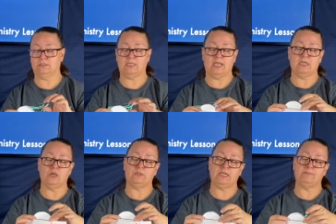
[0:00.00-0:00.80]
Okay, no
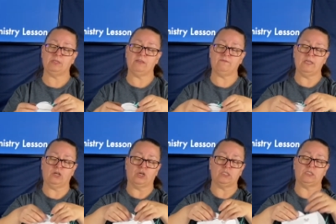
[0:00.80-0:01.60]
stapling
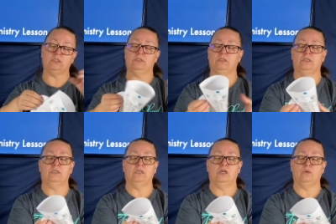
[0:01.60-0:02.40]
fingers,
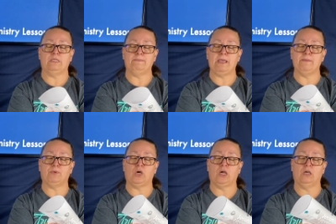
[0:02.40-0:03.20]
only
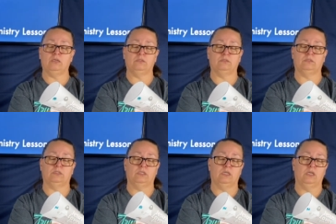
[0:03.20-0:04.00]
paper.
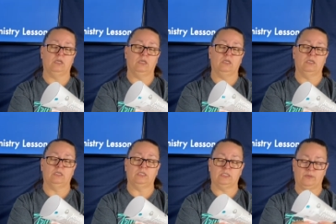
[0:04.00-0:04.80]

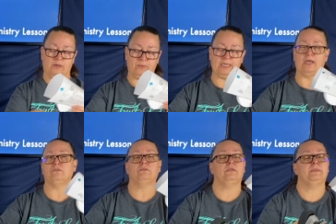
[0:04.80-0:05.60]
So here we go.
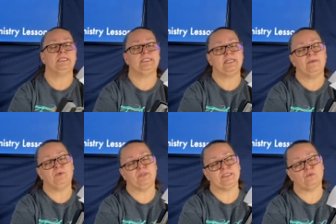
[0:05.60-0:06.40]
I'm gonna staple
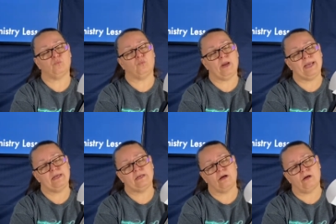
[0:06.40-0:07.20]
this
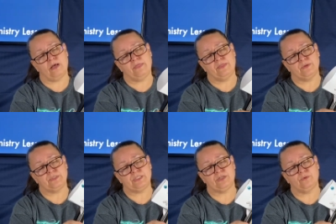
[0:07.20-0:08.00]
right on
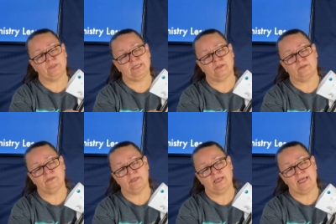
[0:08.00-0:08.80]
those two little
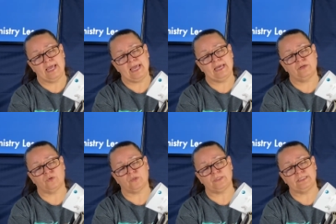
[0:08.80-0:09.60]

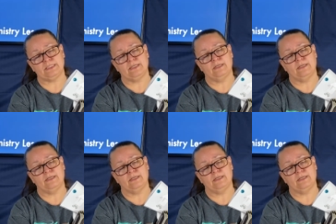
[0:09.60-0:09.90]
handles.